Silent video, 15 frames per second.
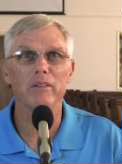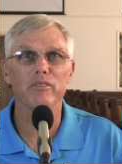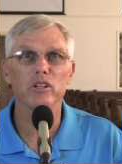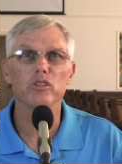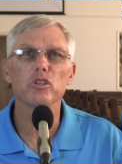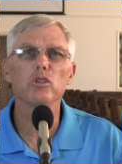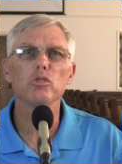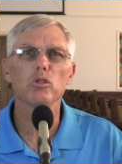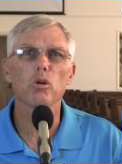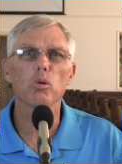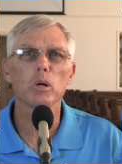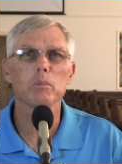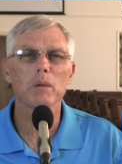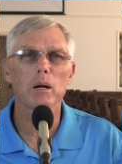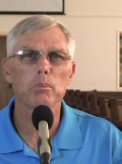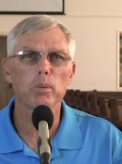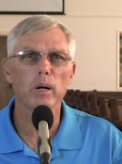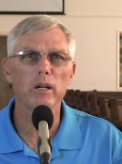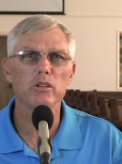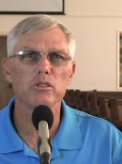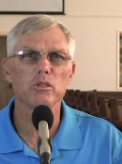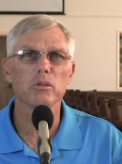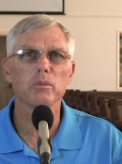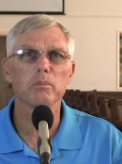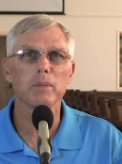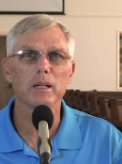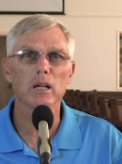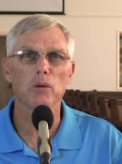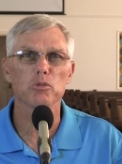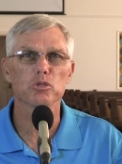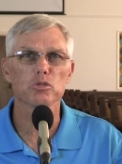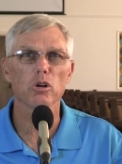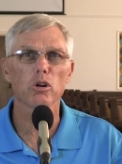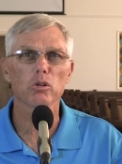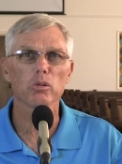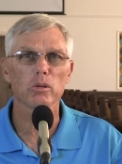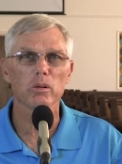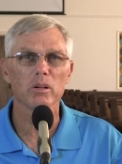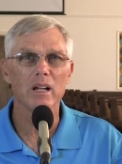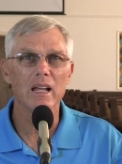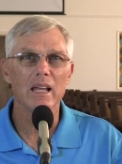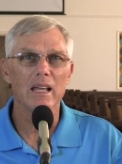And if you do know Him, I pray that you'll become stronger